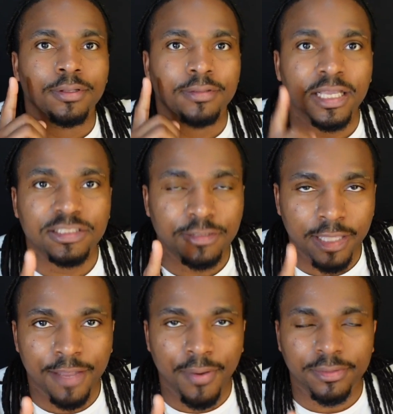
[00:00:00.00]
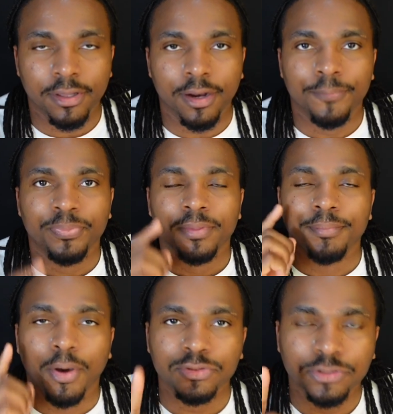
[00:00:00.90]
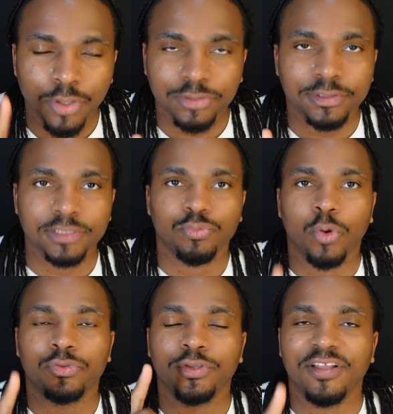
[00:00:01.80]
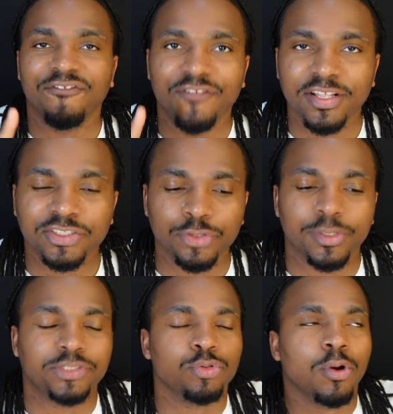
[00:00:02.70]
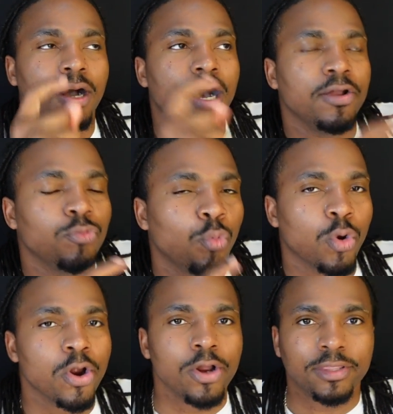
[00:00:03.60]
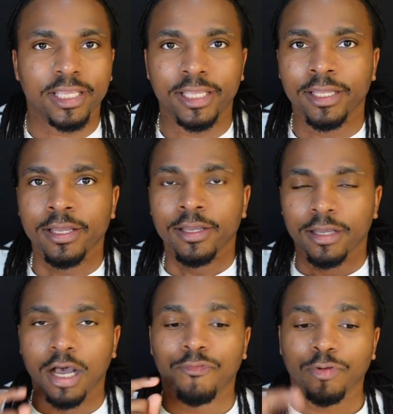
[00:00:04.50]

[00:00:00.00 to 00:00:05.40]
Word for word: That's the thing right there. Most narcissists want to convince you that you are unworthy of